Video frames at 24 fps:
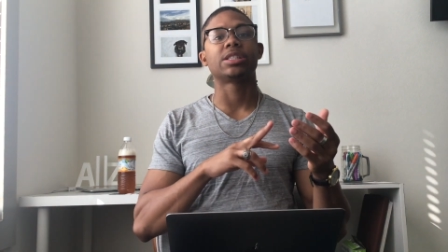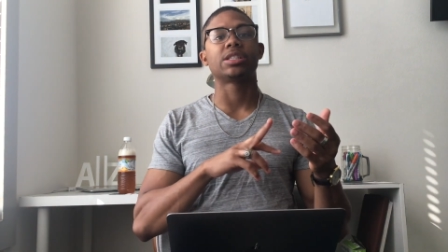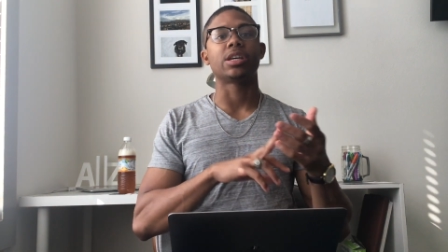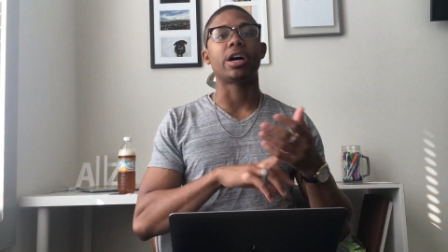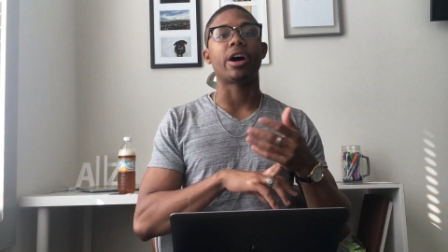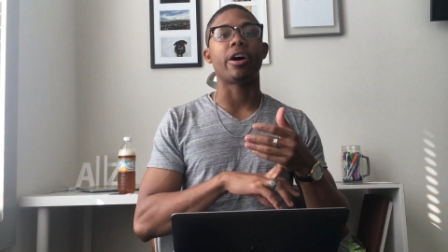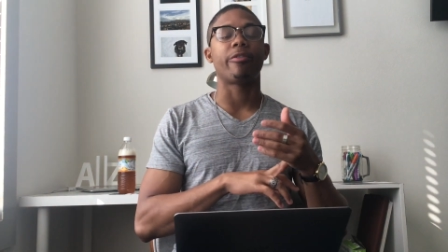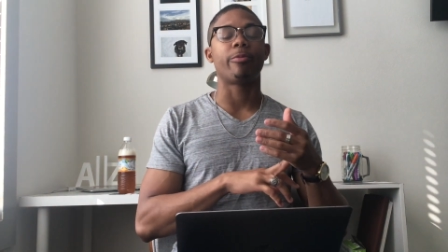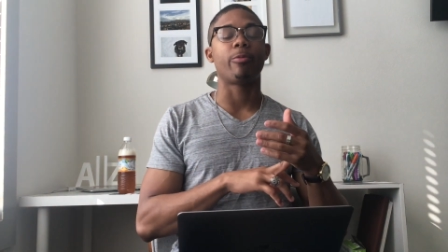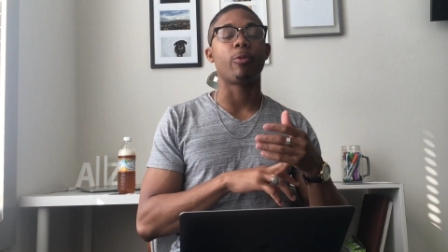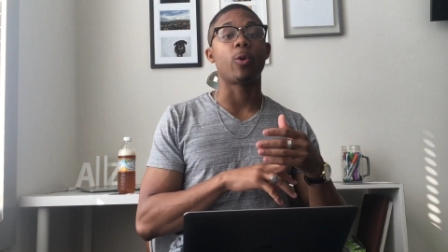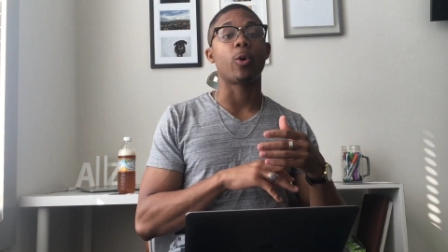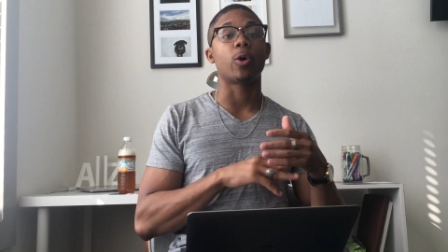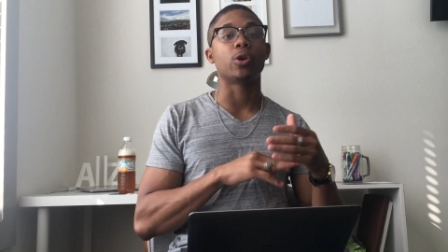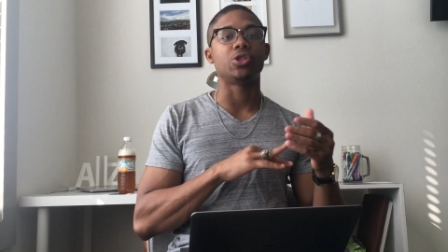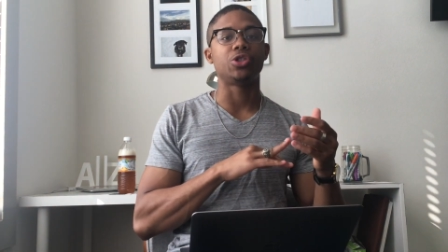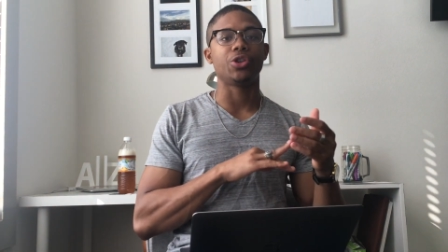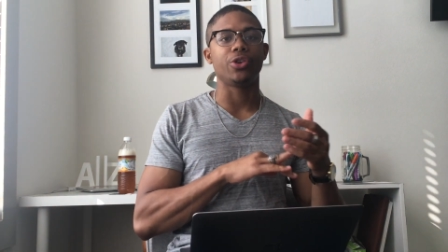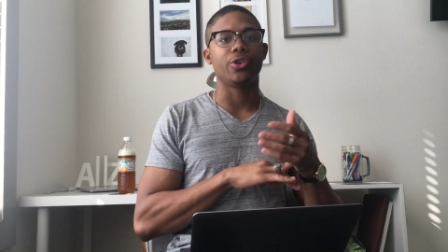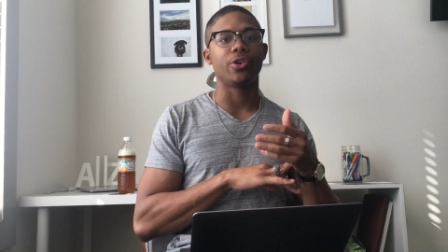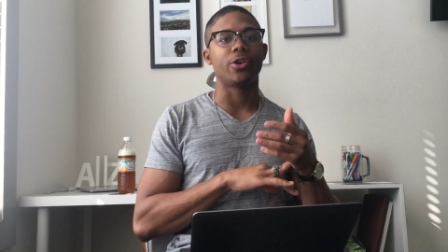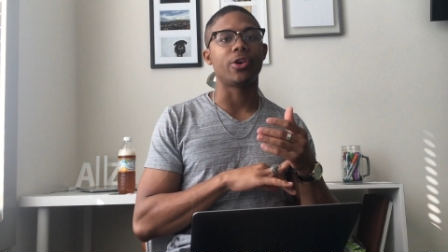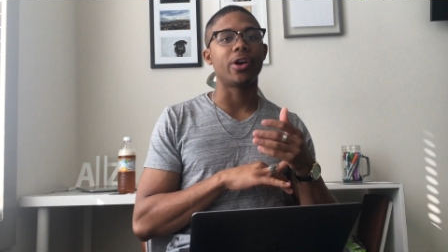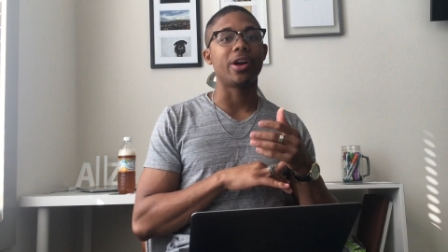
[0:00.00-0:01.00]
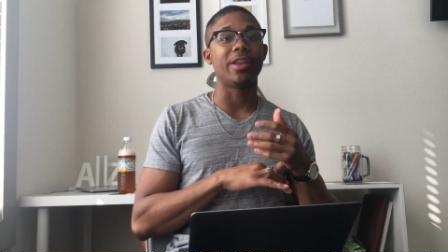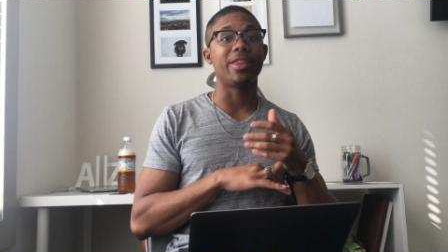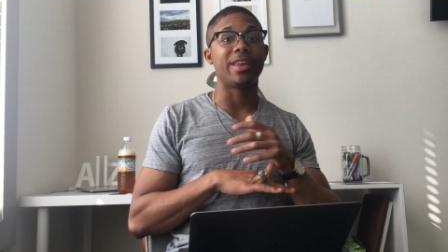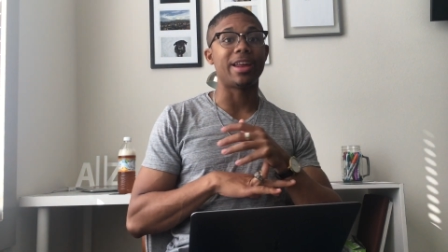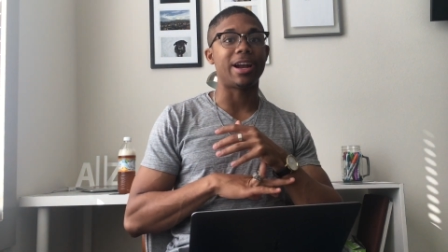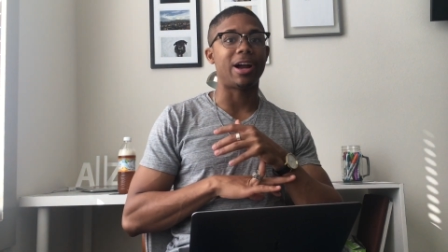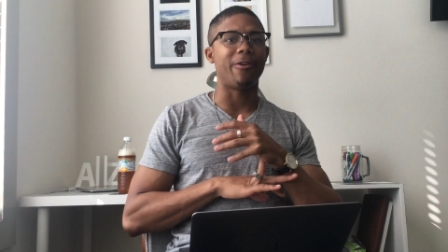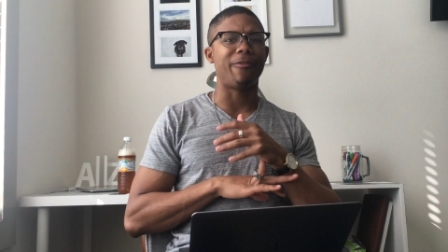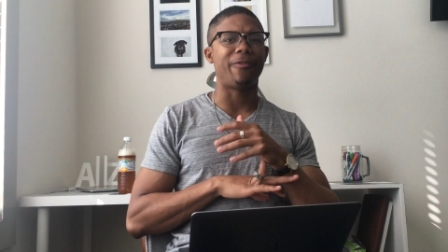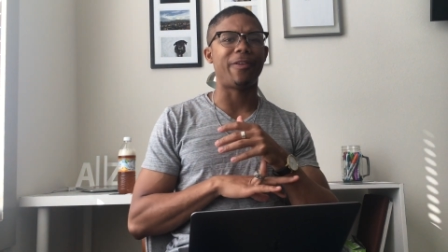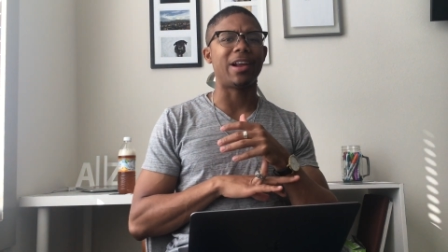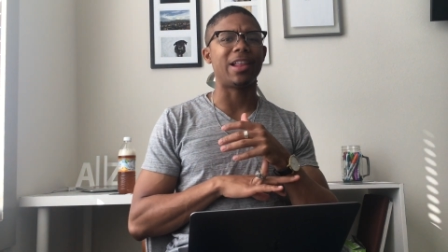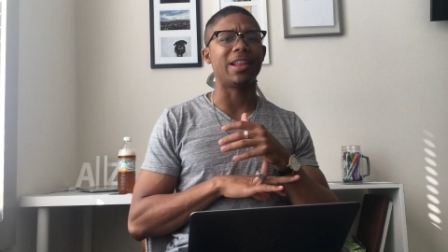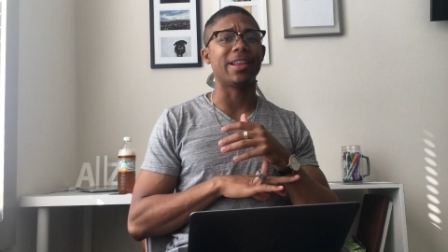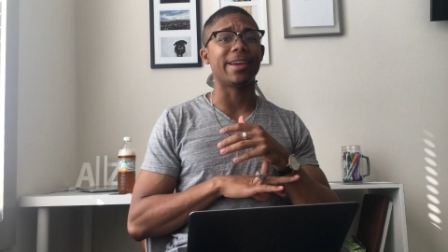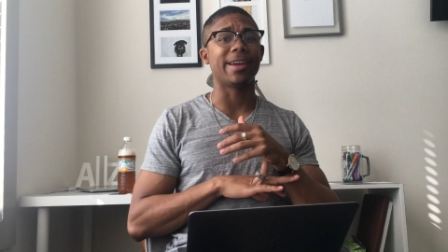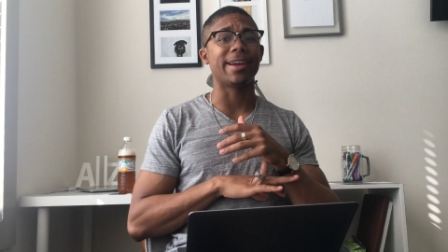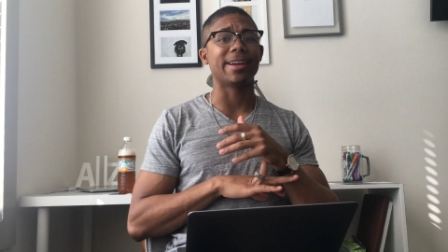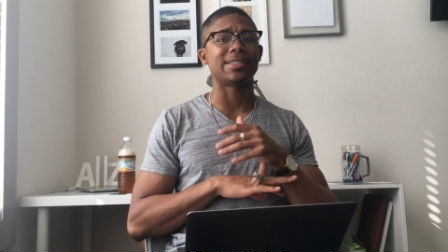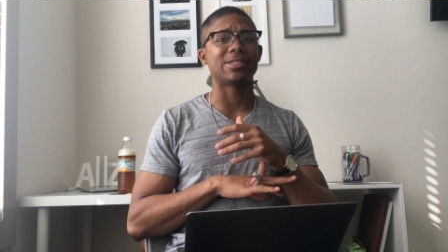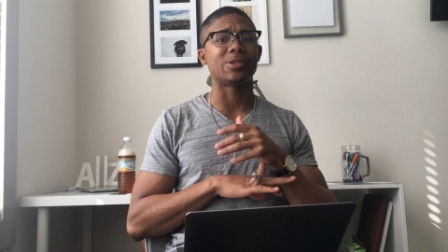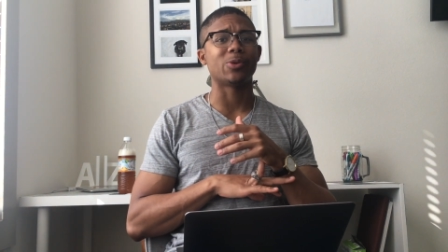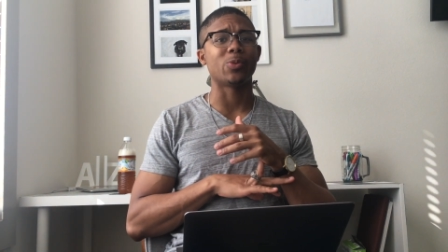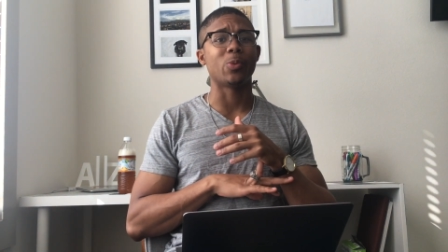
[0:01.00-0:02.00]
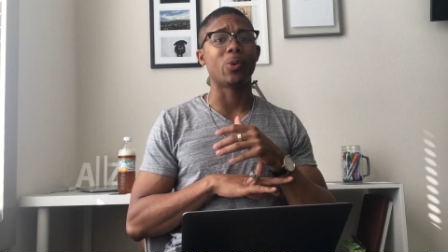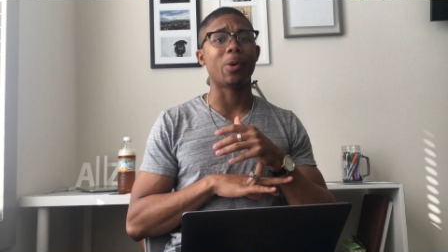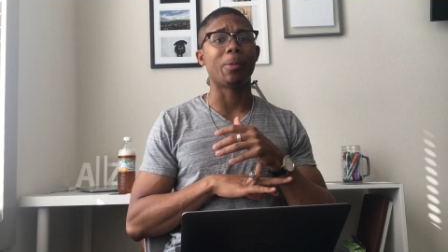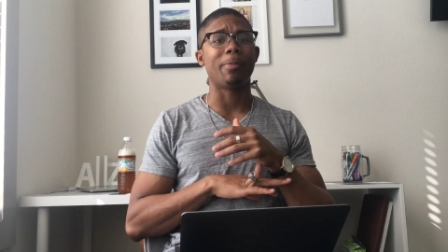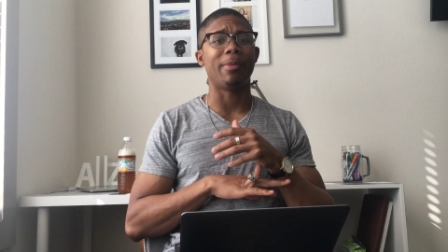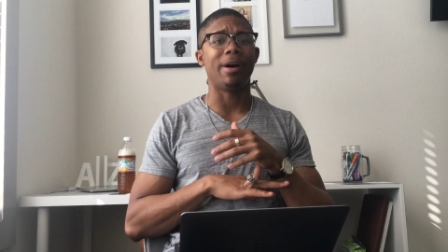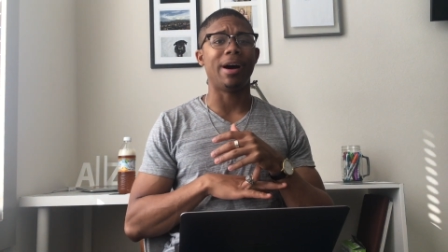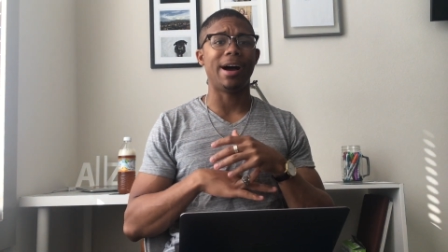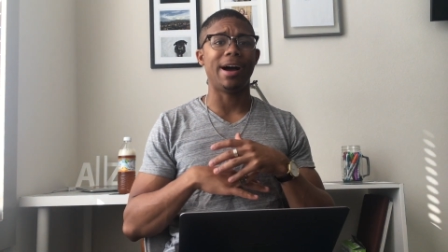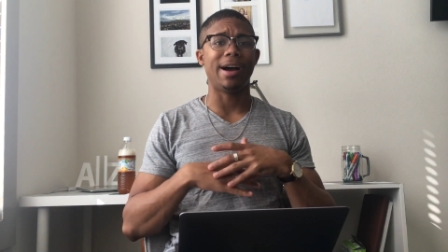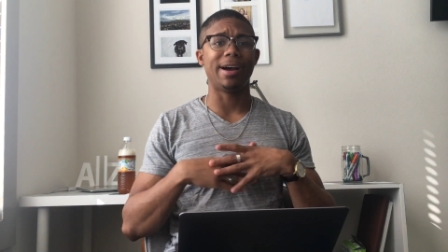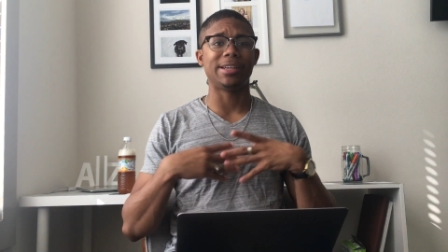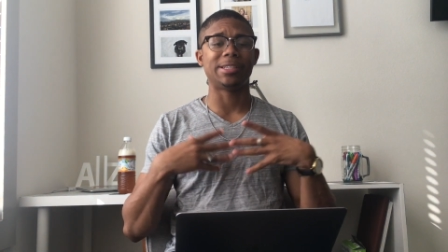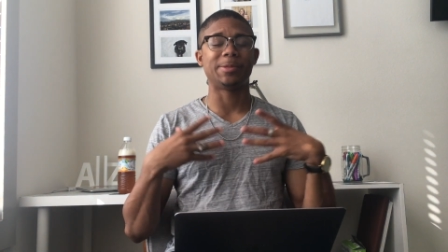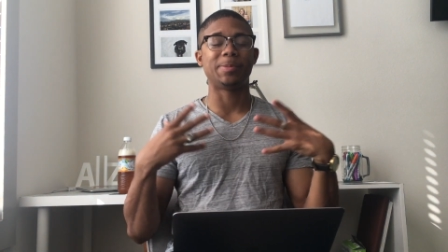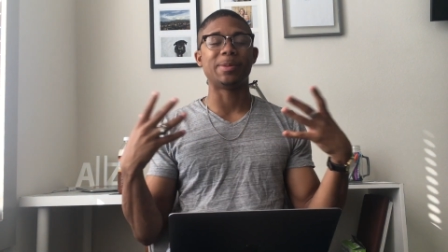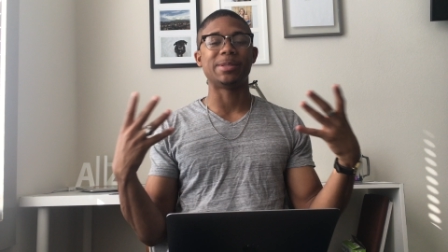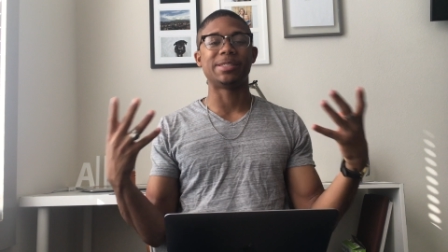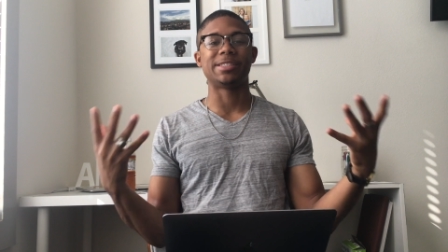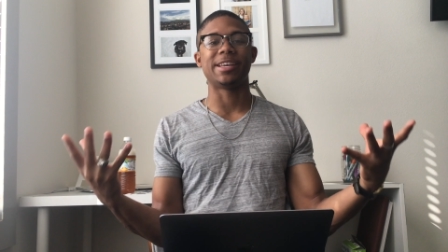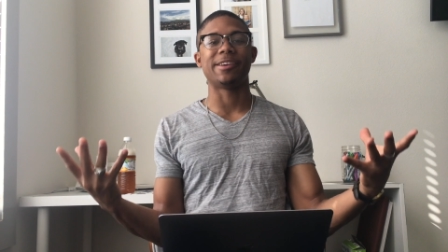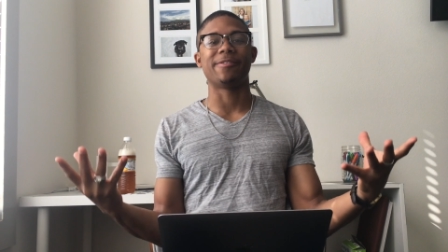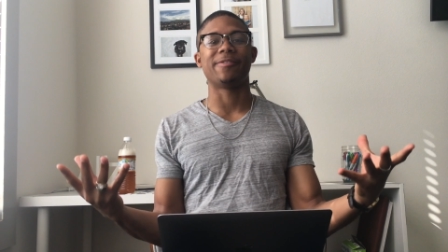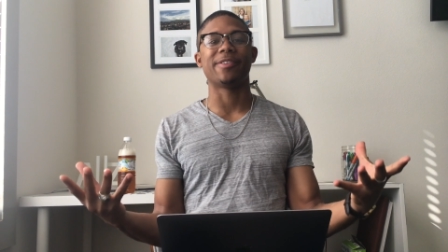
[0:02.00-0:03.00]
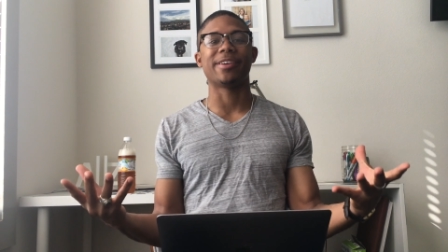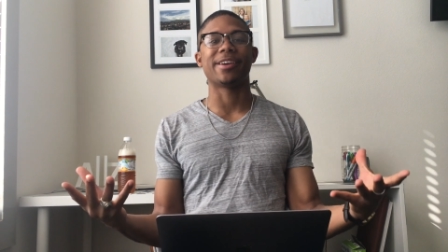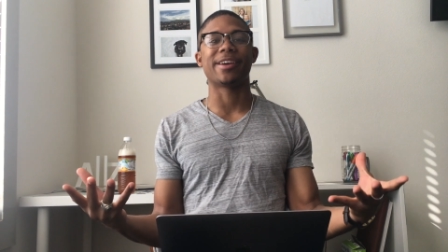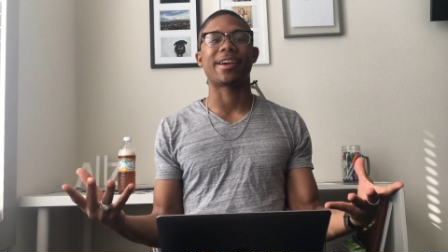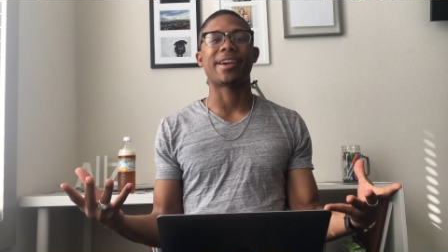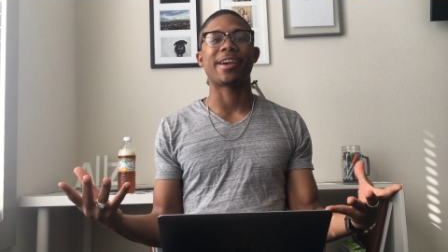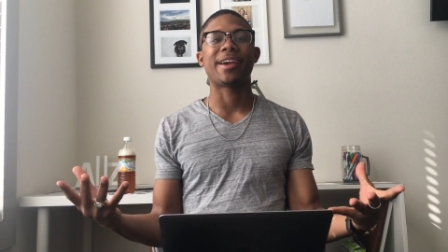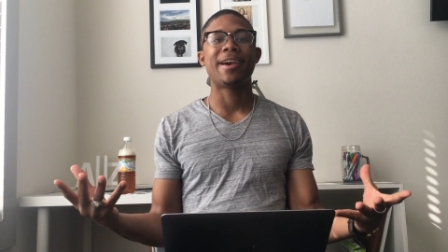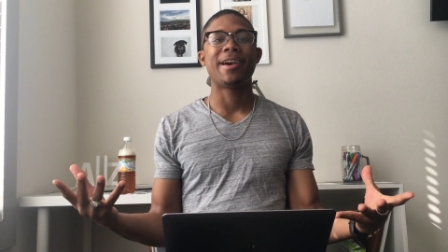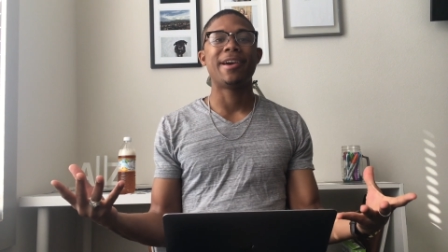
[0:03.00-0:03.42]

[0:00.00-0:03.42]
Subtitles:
sophomore, junior, and then I'll finally get to what my specific